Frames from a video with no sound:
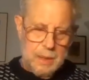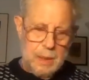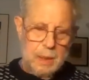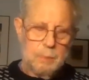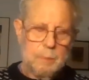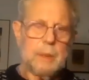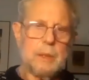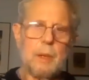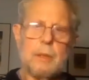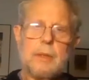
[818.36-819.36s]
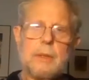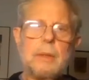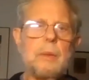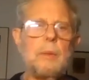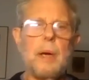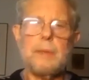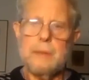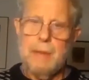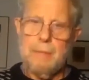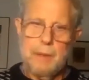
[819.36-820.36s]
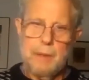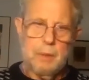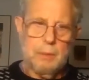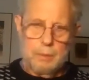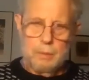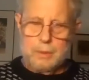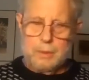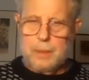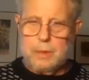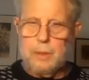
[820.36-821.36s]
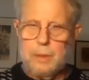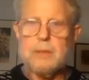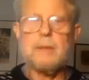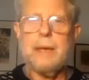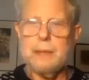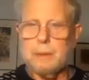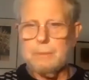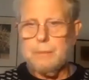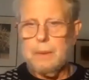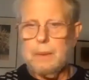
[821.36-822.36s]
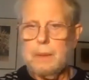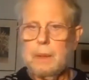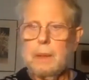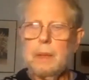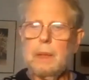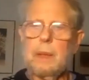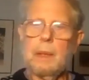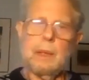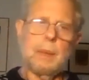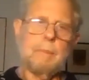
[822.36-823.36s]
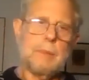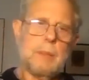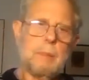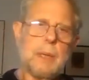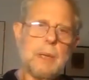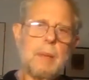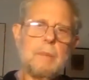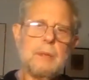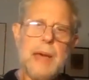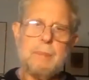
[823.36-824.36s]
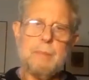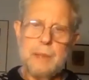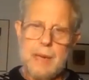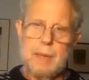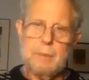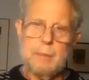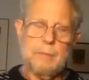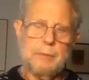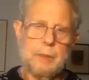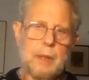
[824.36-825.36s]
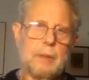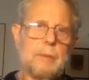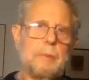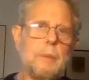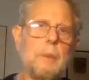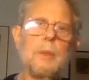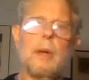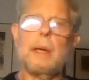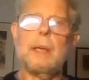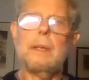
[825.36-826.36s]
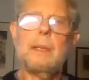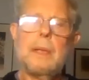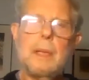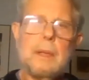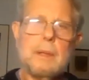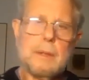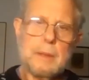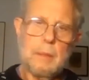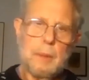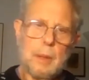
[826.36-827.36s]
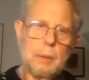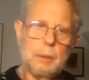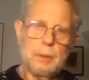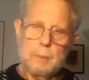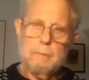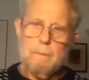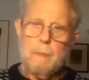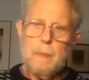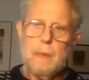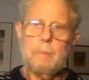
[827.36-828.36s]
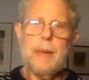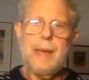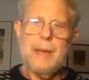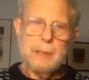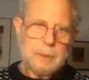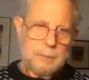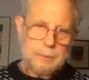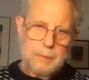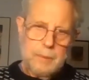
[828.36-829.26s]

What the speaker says: nurse who was Navajo, who was my translator. Sometimes that became difficult if we were talking to some older male